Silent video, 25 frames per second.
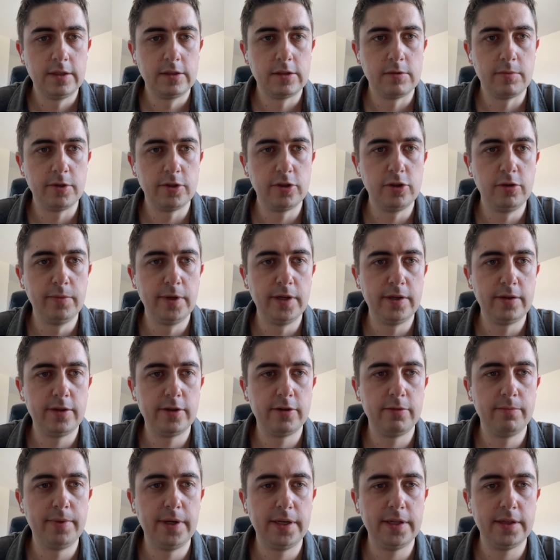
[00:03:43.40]
So I'm going to zoom in a
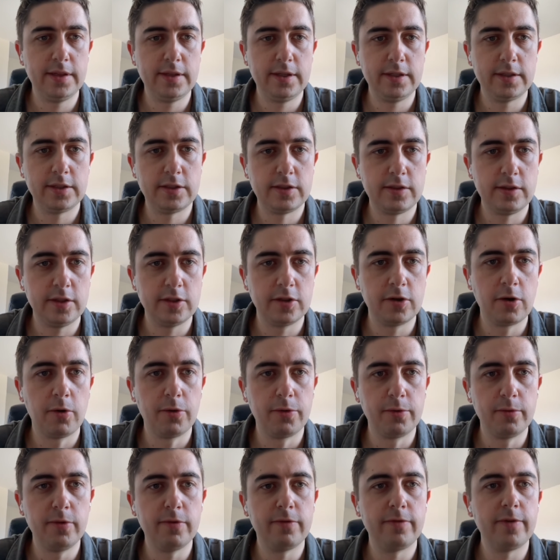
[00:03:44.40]
little bit and let's go
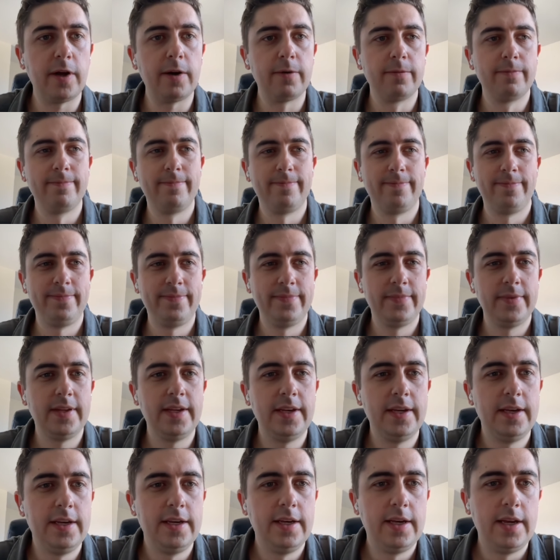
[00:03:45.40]
through the flow.
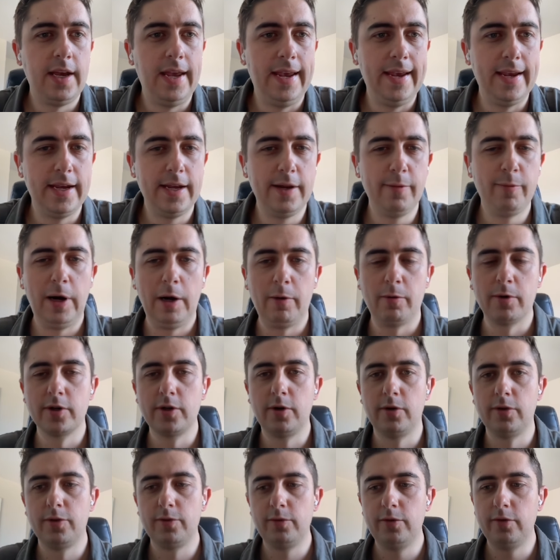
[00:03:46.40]
And while we're
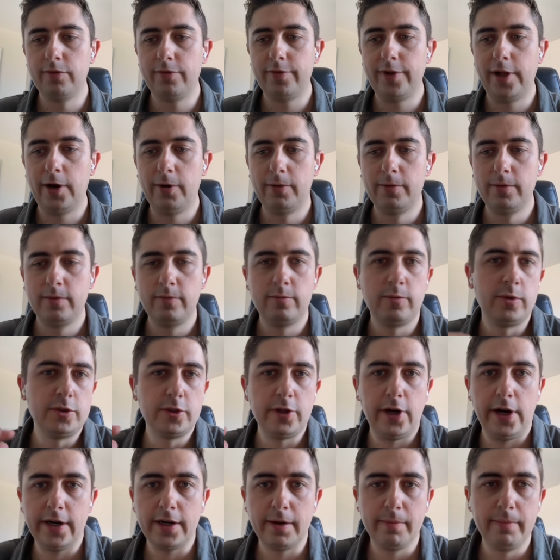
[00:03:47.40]
going through the flow, we'll
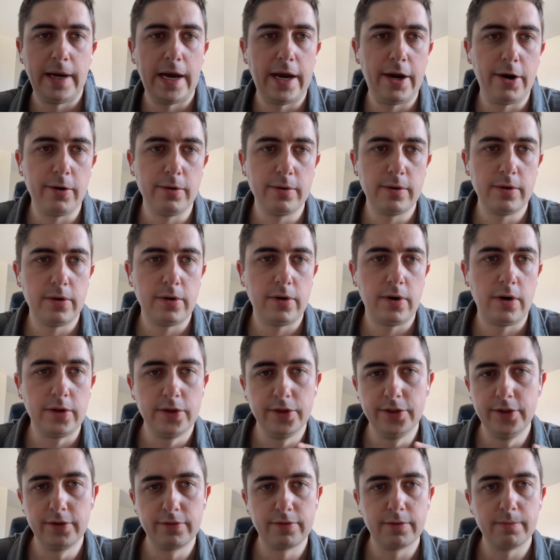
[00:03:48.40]
talk about
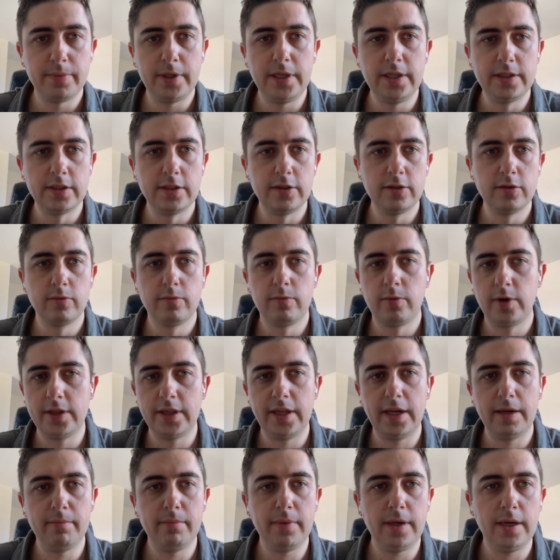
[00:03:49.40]
all the different pieces,
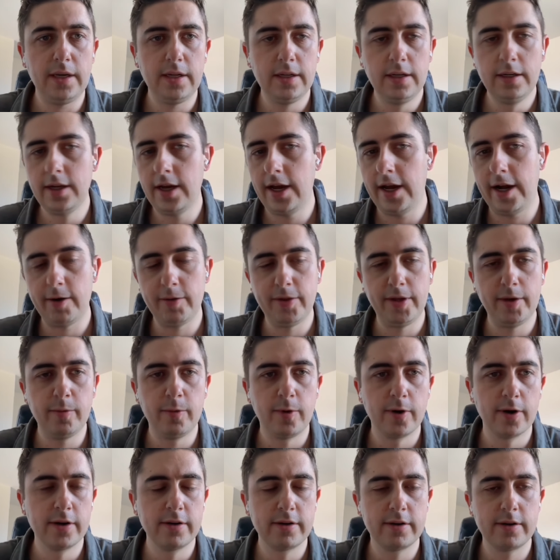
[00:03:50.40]
what they mean, how they
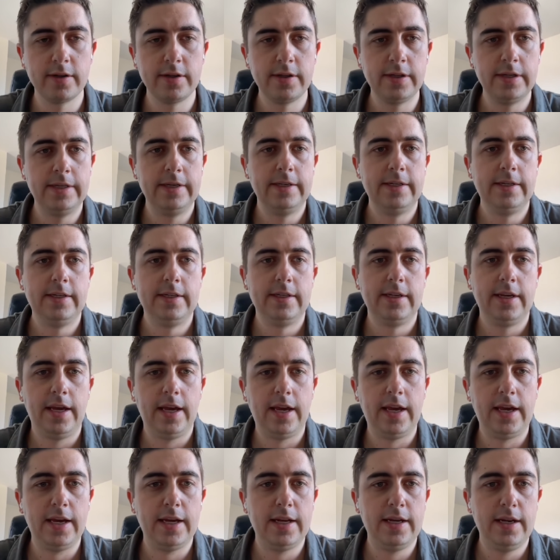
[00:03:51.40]
work,
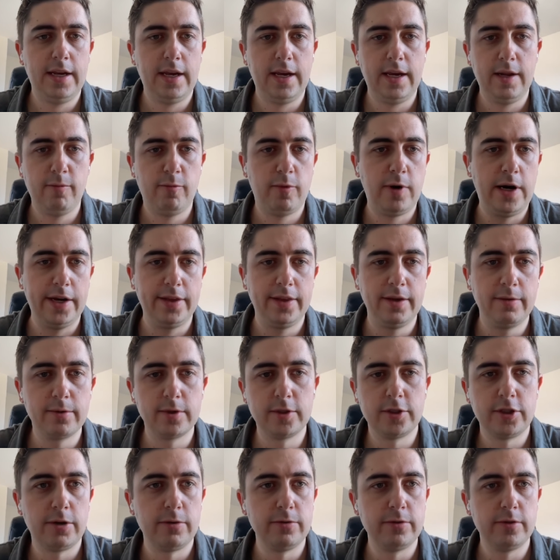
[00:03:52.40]
and why they
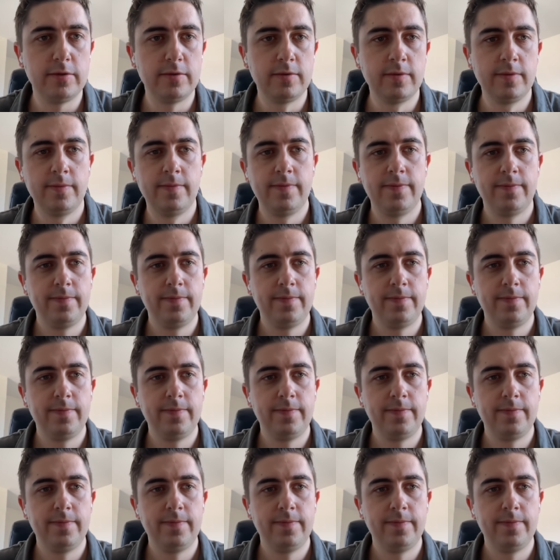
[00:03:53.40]
were chosen.